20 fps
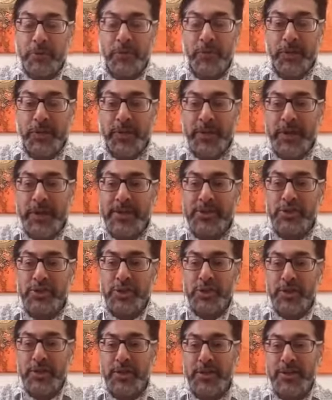We've got uh,
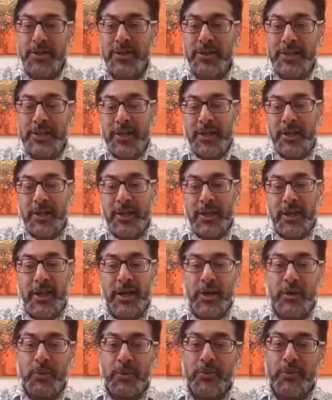Asia,
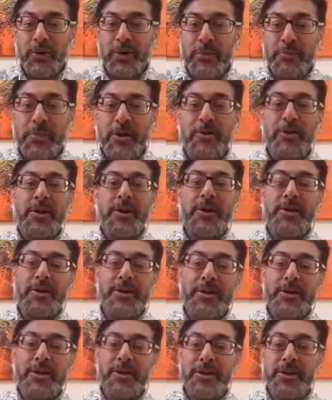uh, we've got
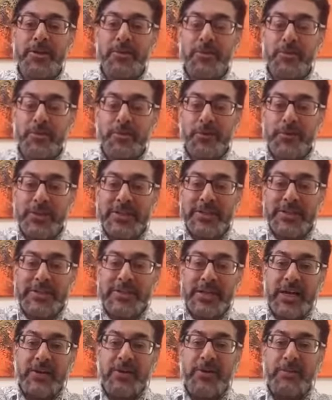America, we've got uh,
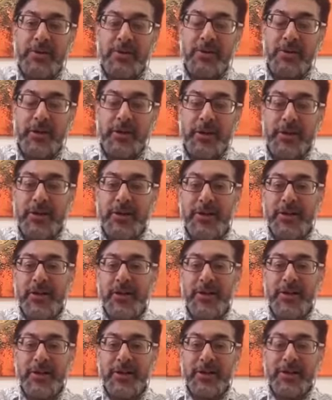South
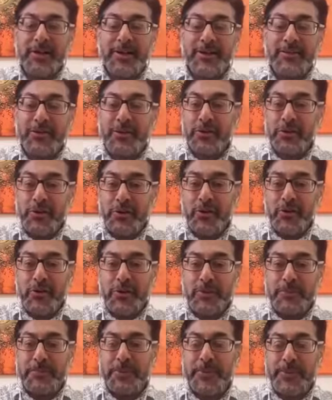America, we've got
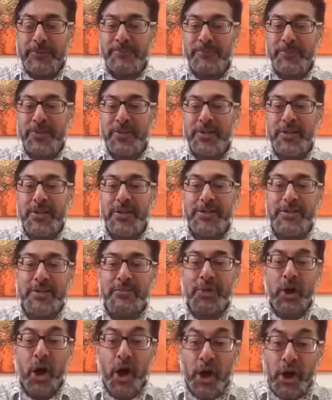Europe,
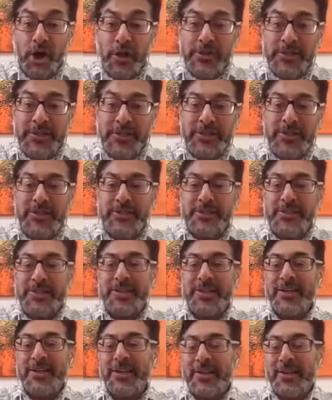some Aussies,
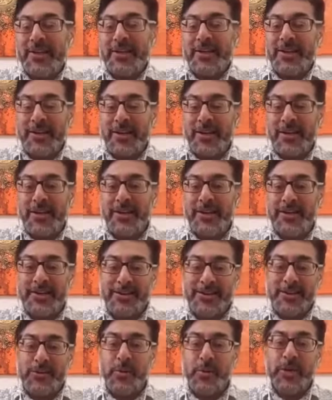
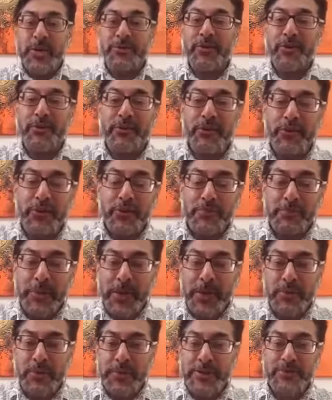just waiting for a few
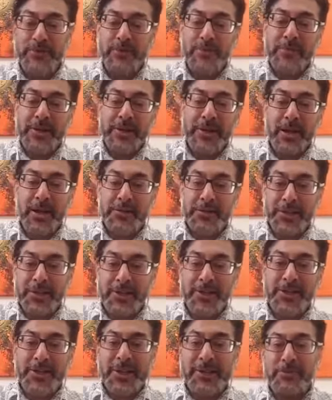penguins from
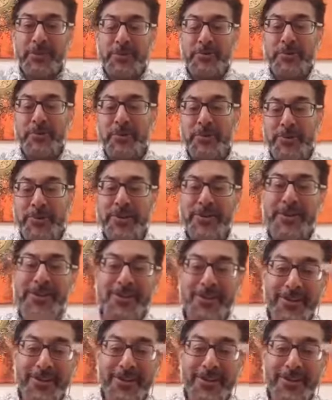Antarctica to come on board.